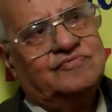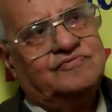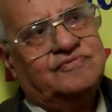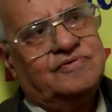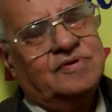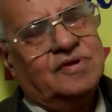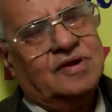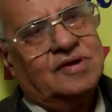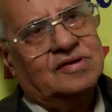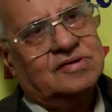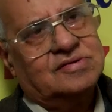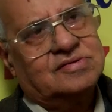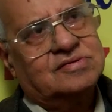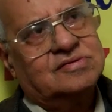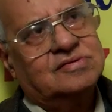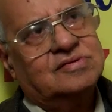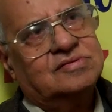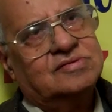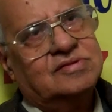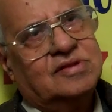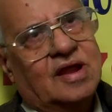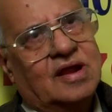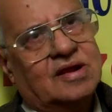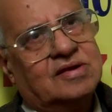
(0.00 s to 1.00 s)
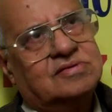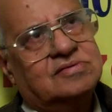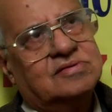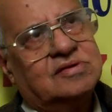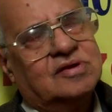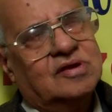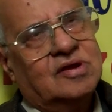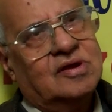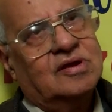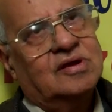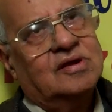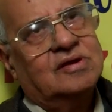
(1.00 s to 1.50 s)
felt that
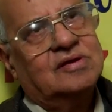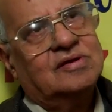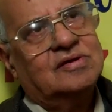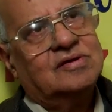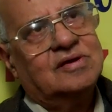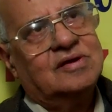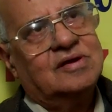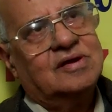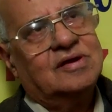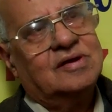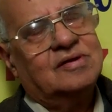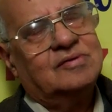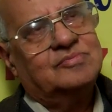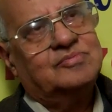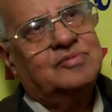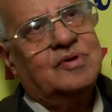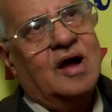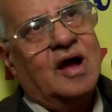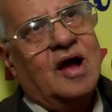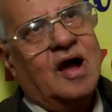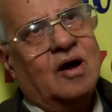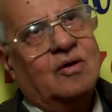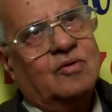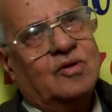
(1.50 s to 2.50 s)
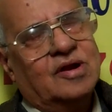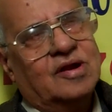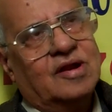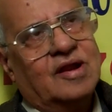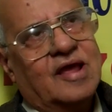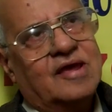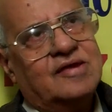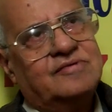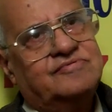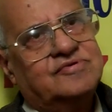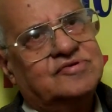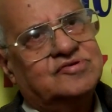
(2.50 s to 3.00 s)
our
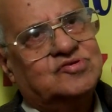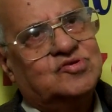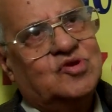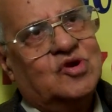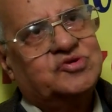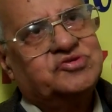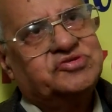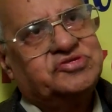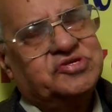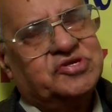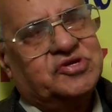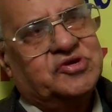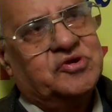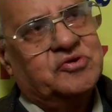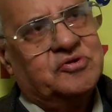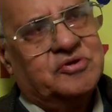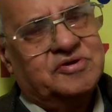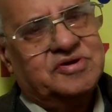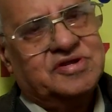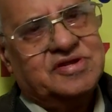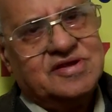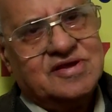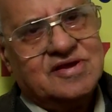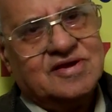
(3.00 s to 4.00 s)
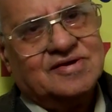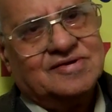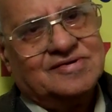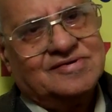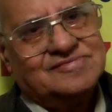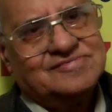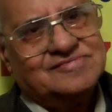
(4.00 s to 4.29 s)
life is not secured here.